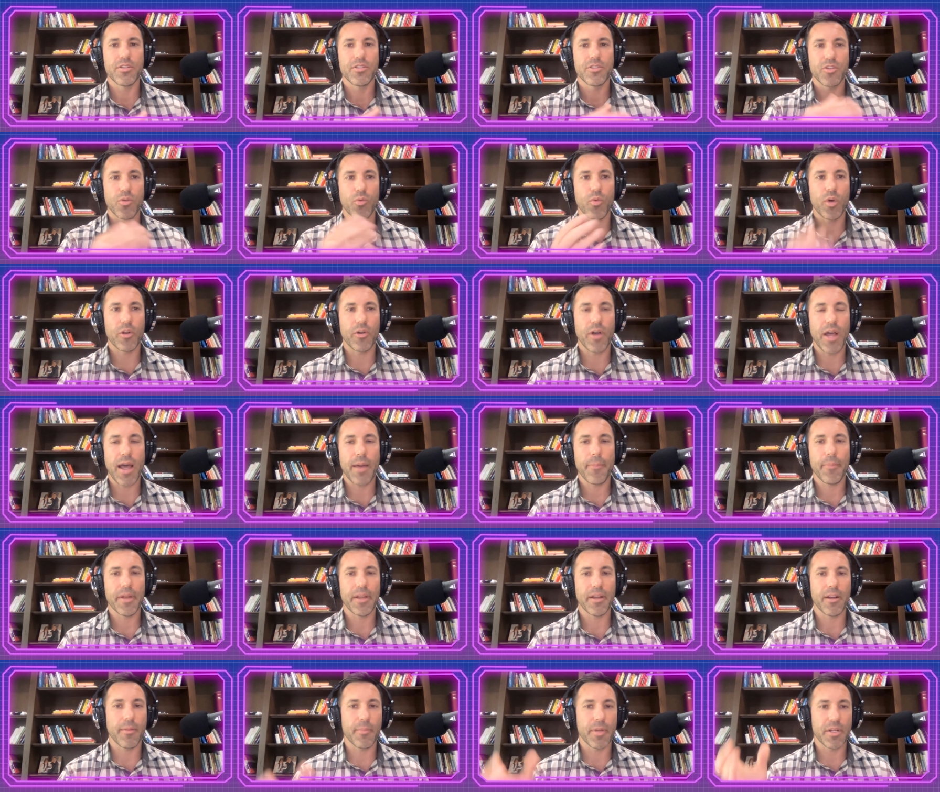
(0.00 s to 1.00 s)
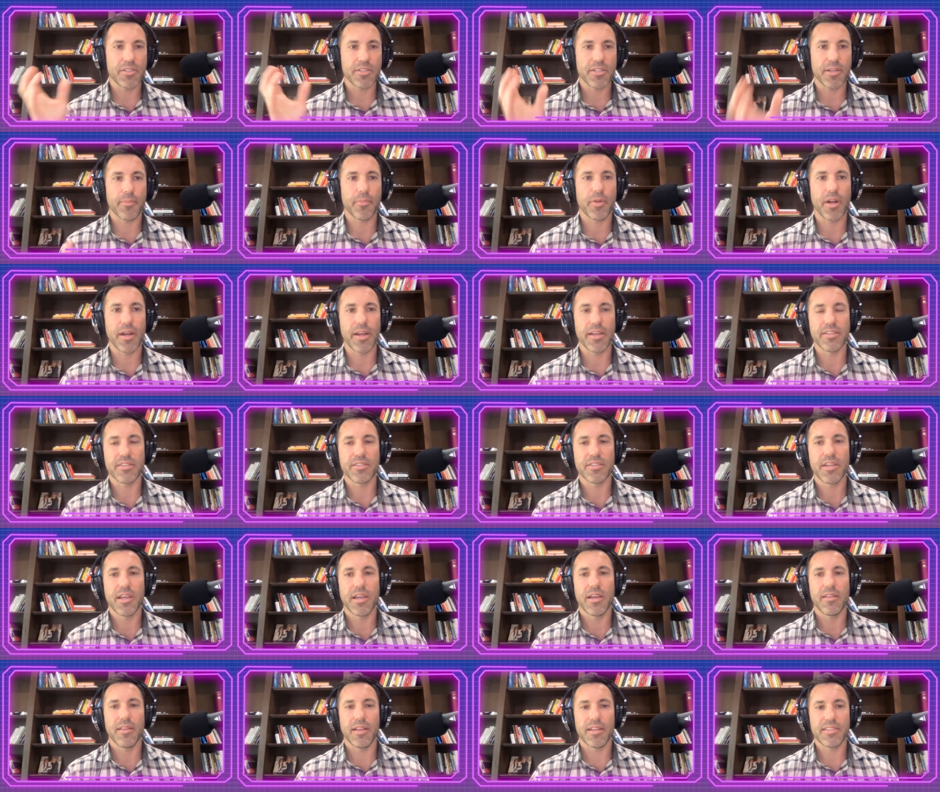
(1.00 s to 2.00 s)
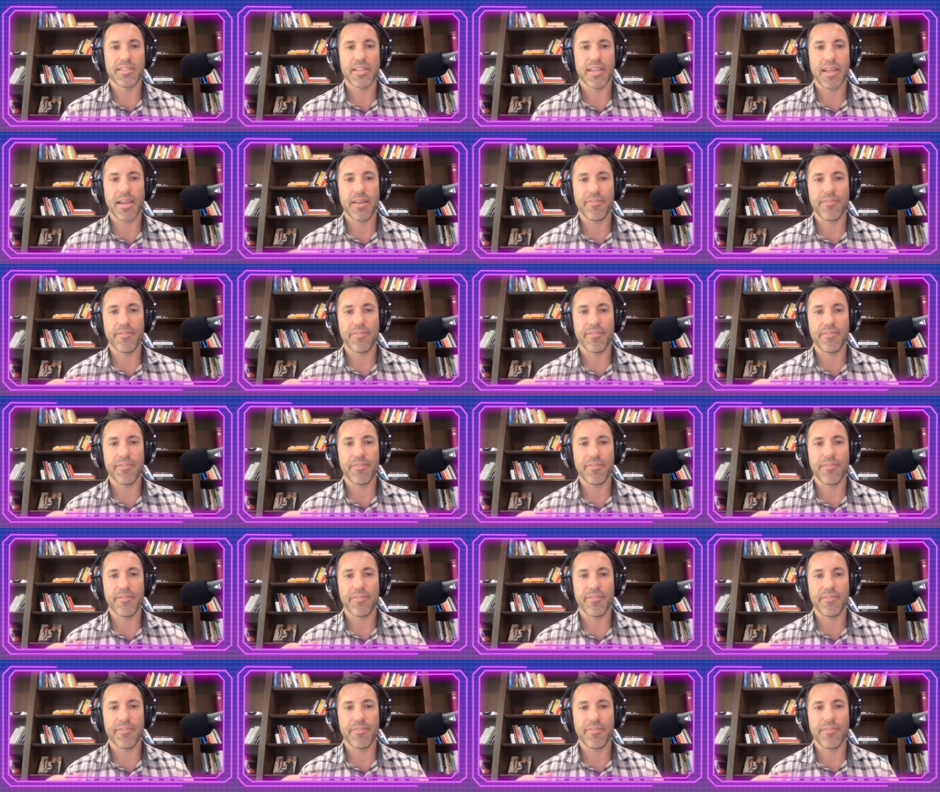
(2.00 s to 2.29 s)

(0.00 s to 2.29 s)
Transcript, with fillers: So what'll happen here? I'm going to summarize. Let's say